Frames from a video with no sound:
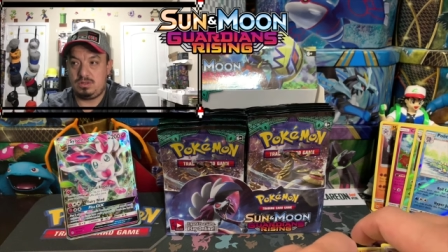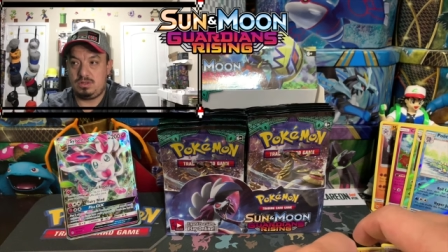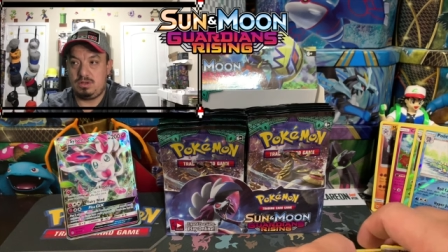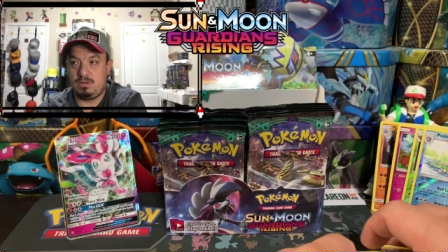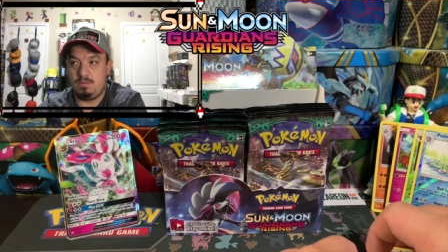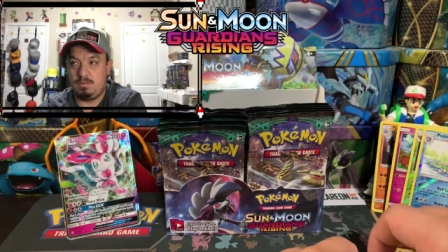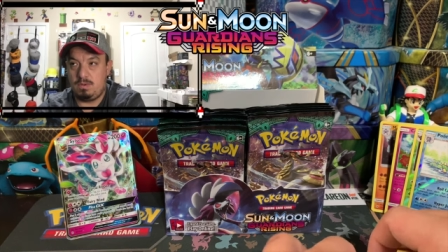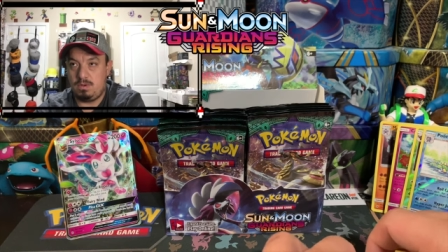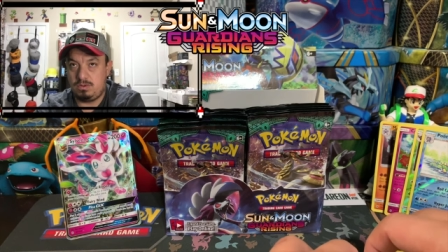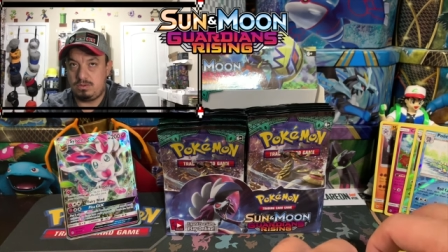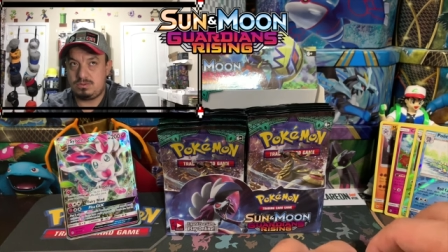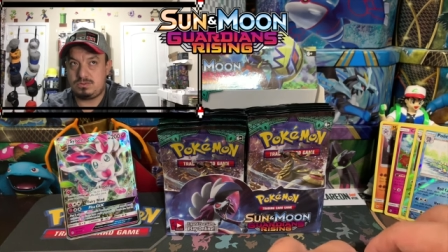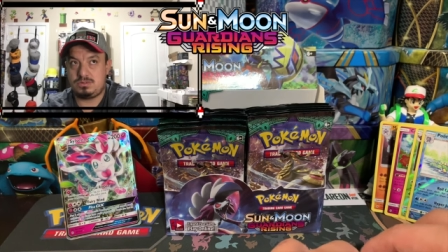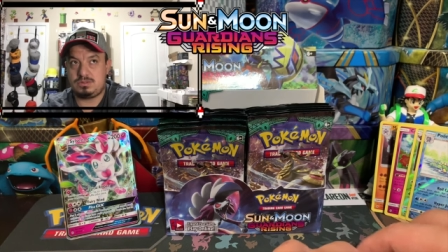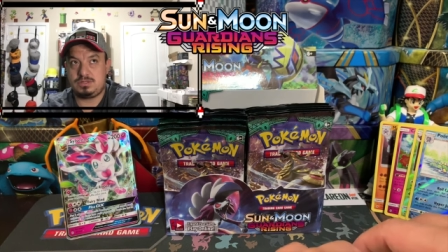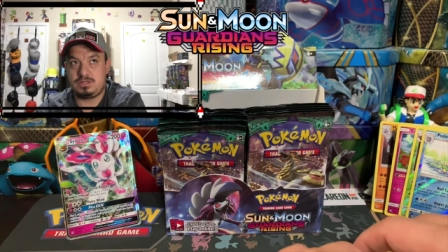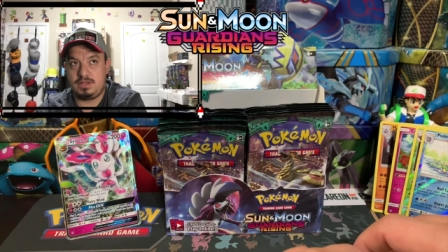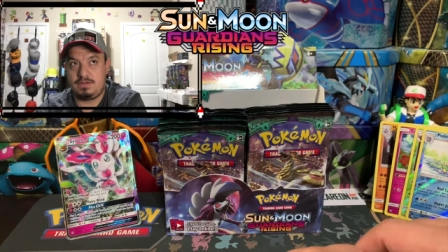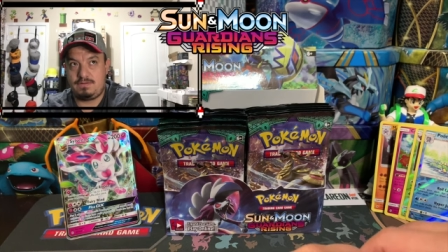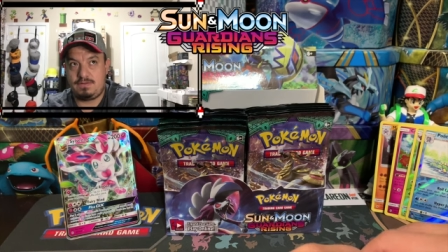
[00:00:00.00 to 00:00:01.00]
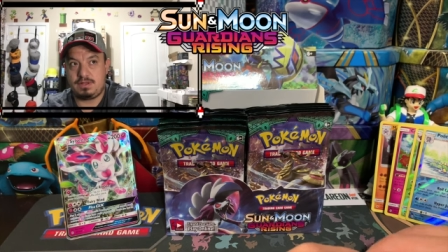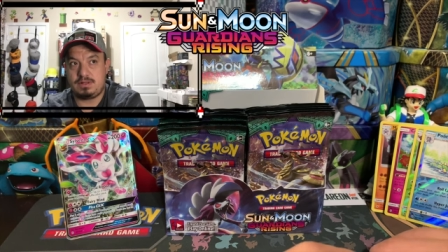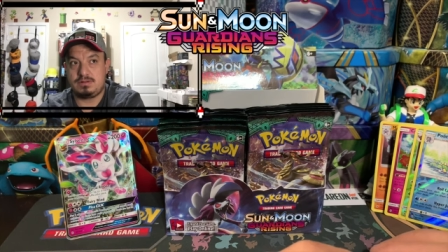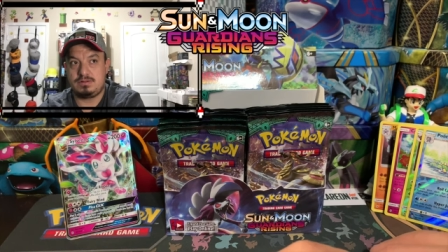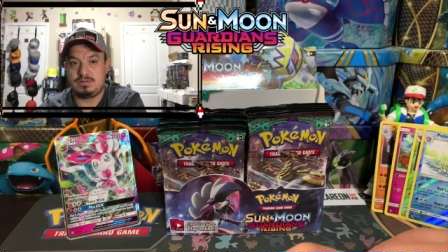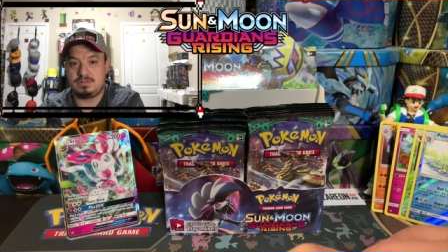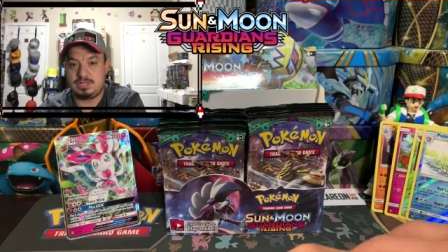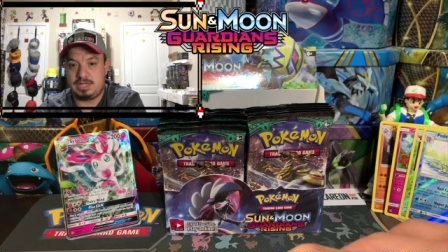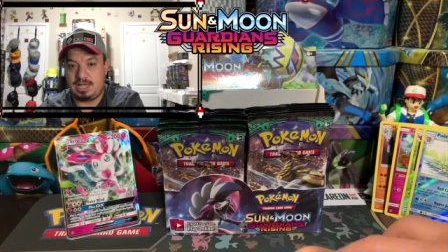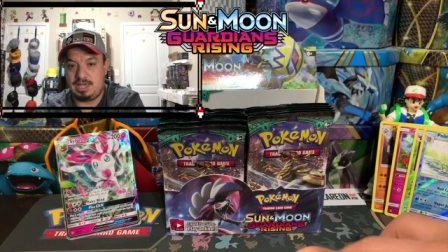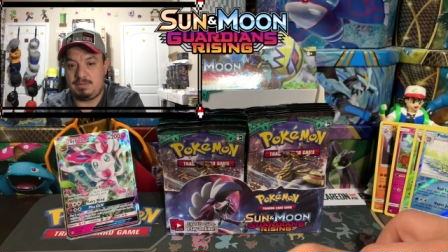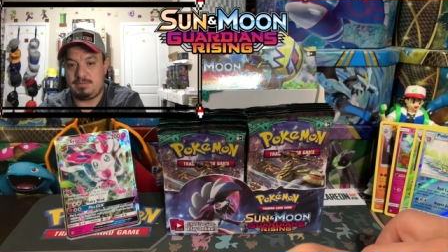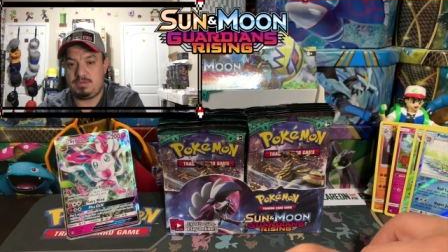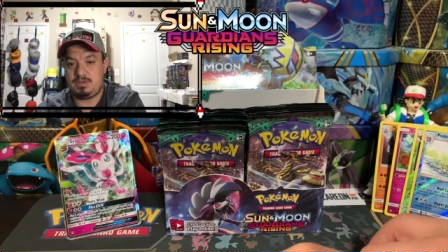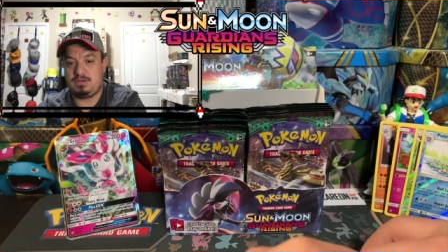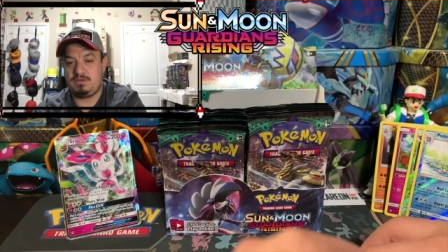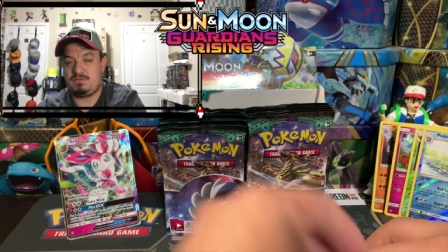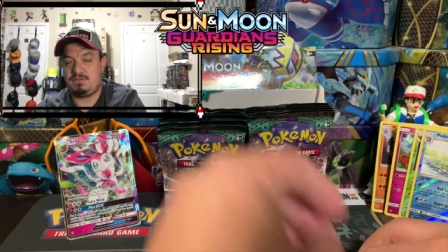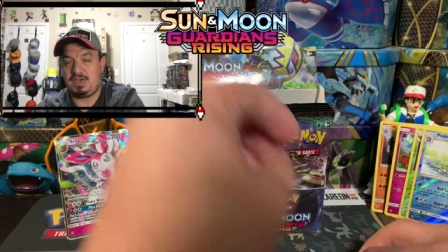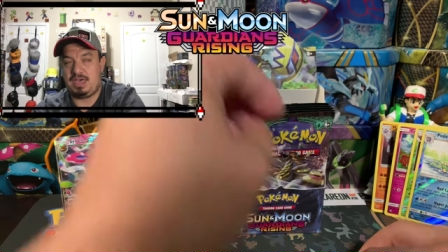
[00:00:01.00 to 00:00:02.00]
the most difficult
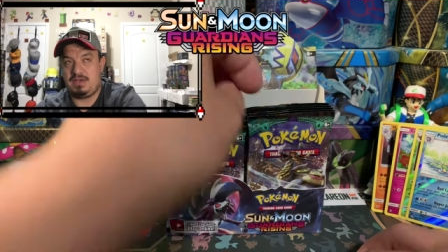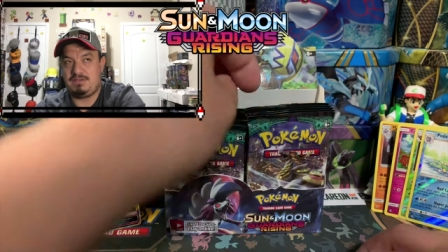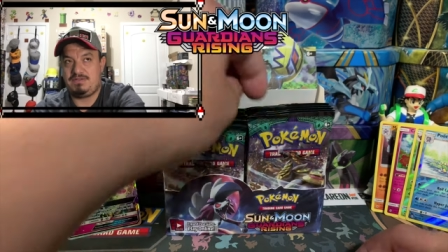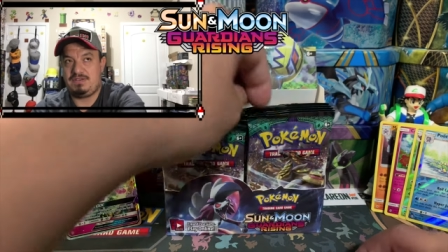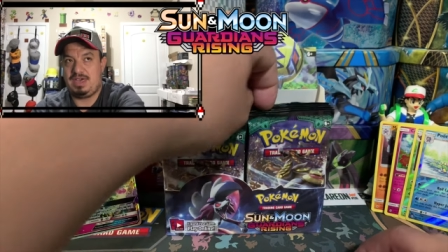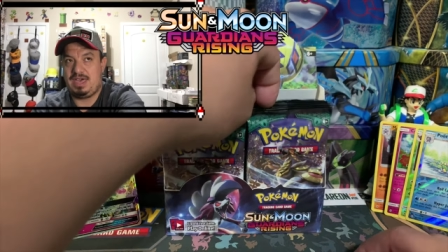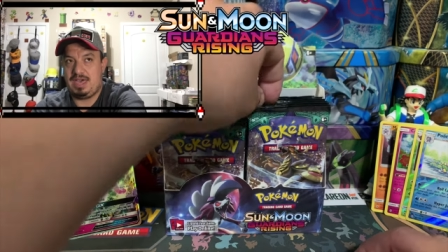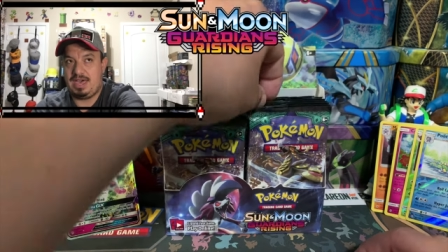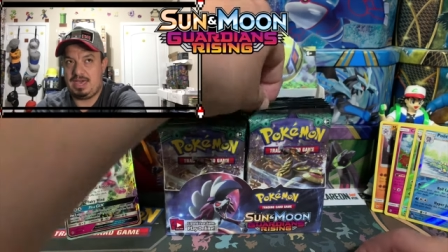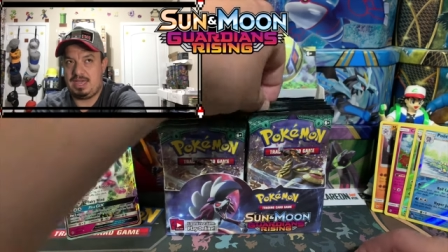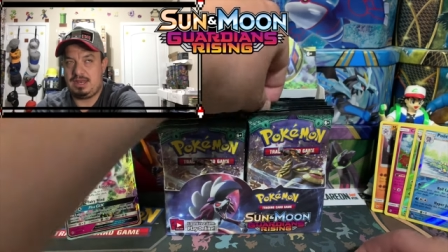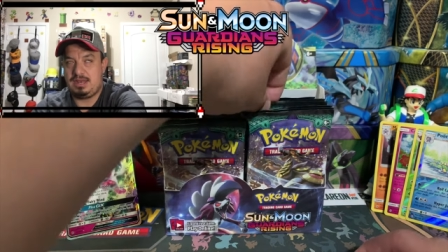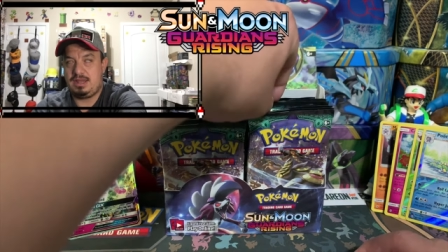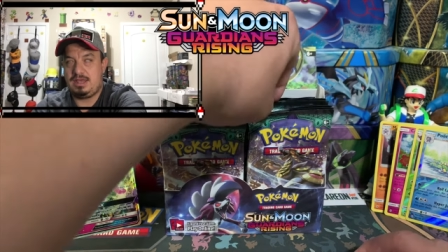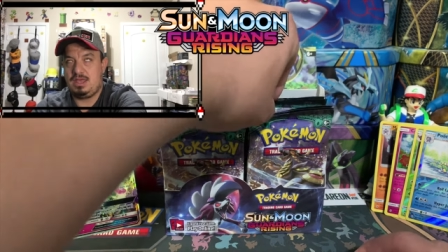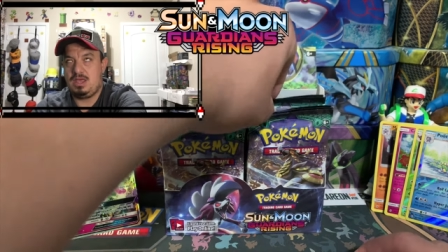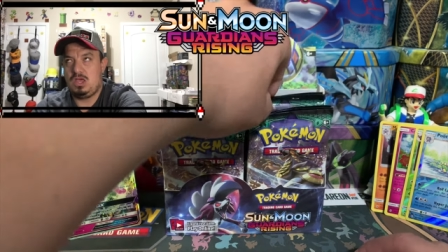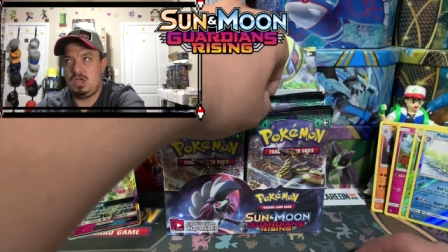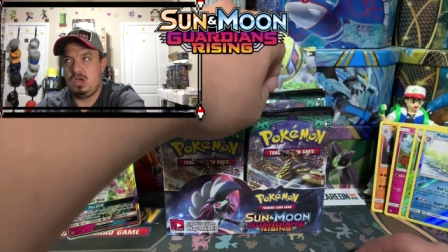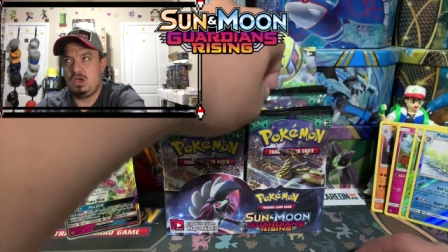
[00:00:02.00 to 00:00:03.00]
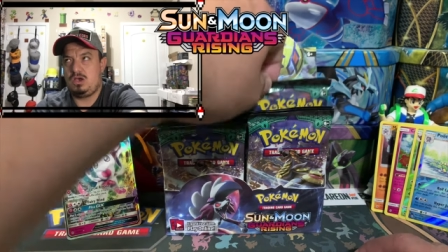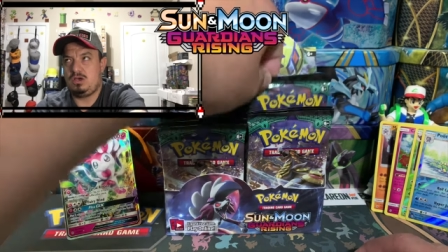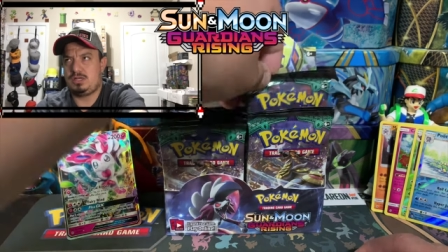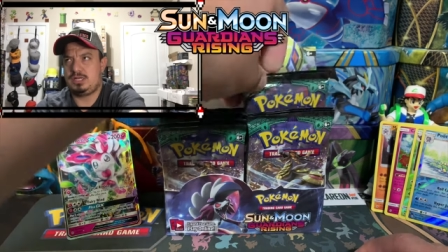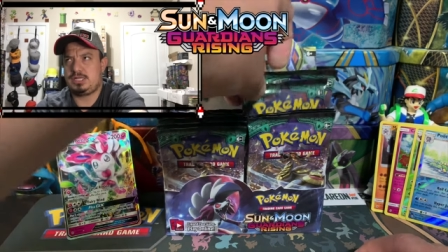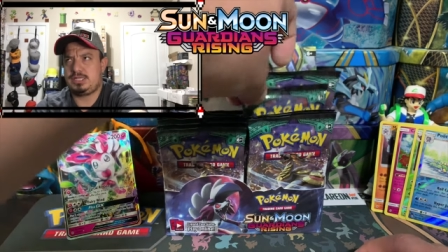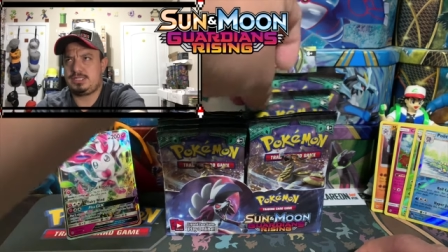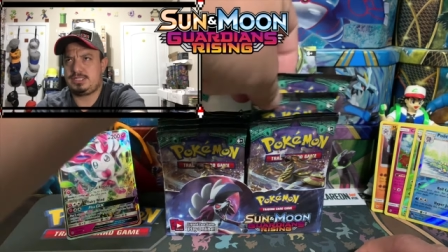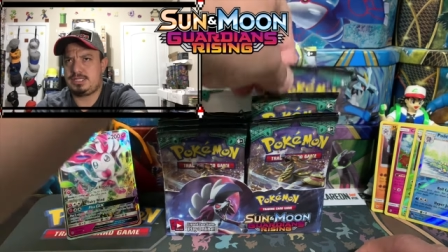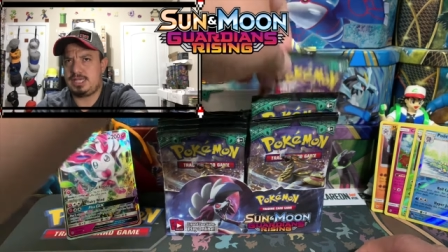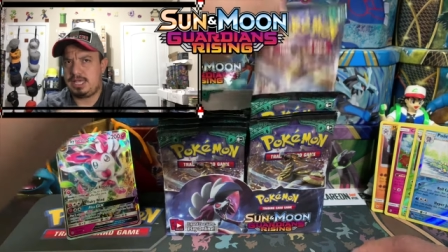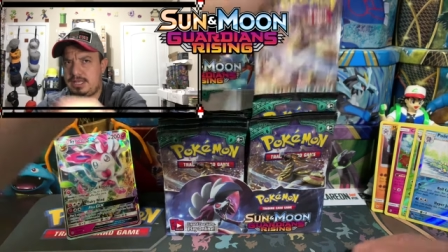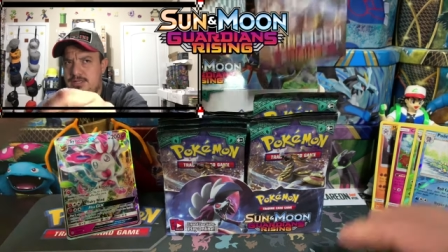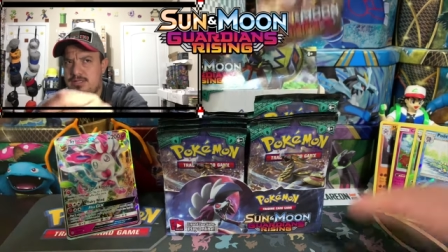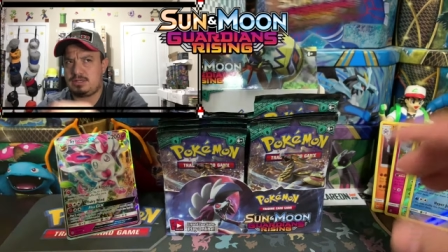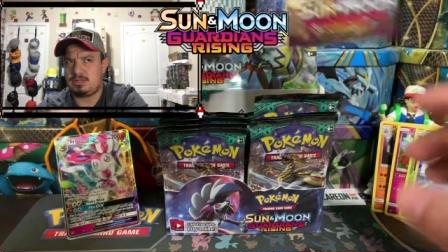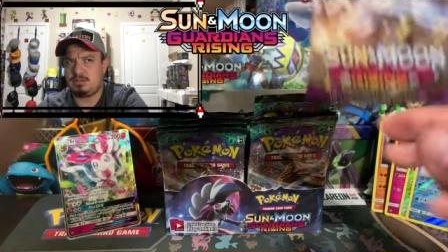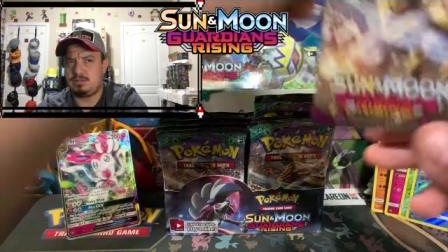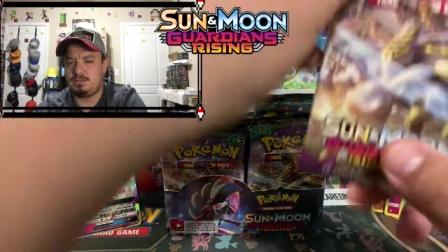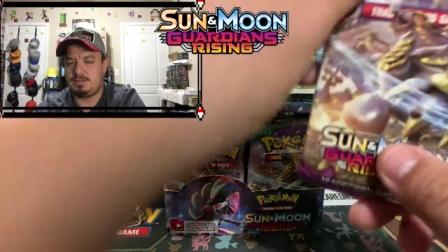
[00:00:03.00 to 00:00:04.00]
time you have had on a set
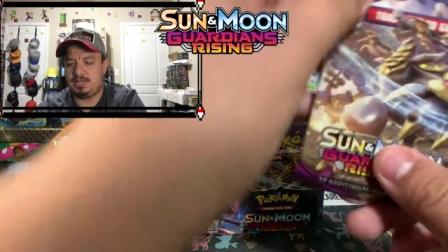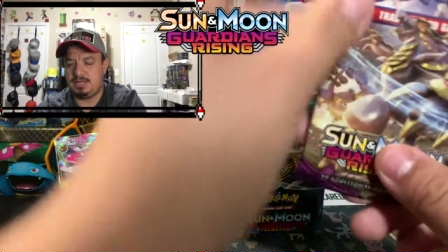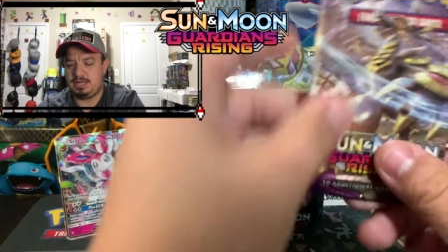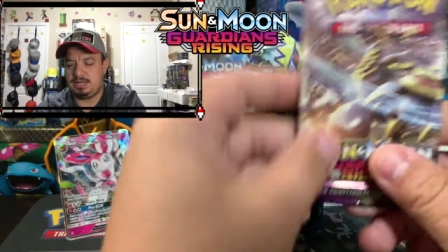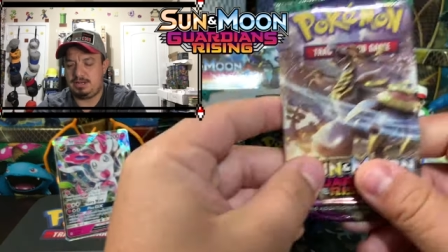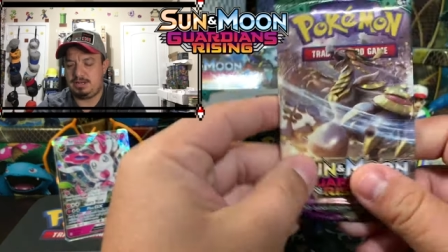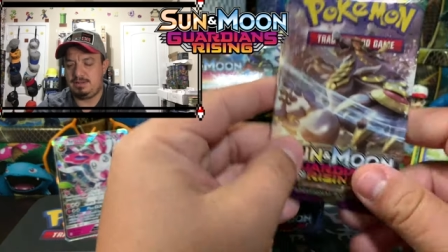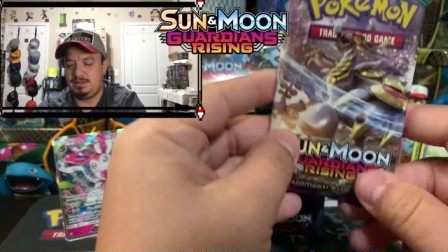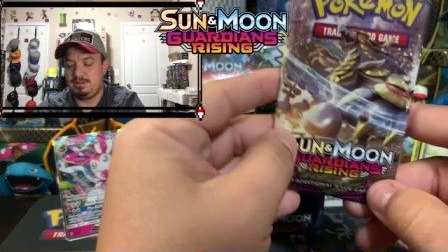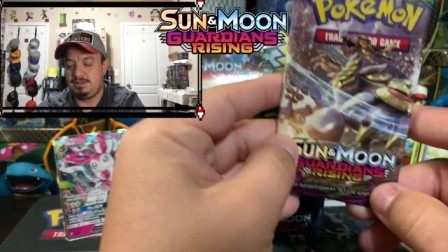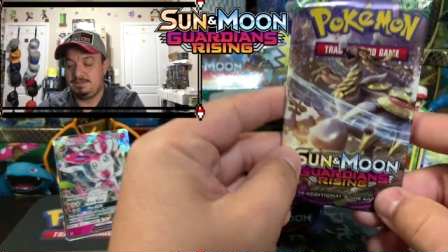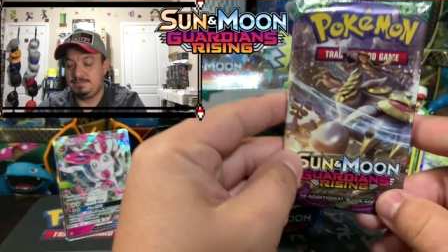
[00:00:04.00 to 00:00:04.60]
to complete it?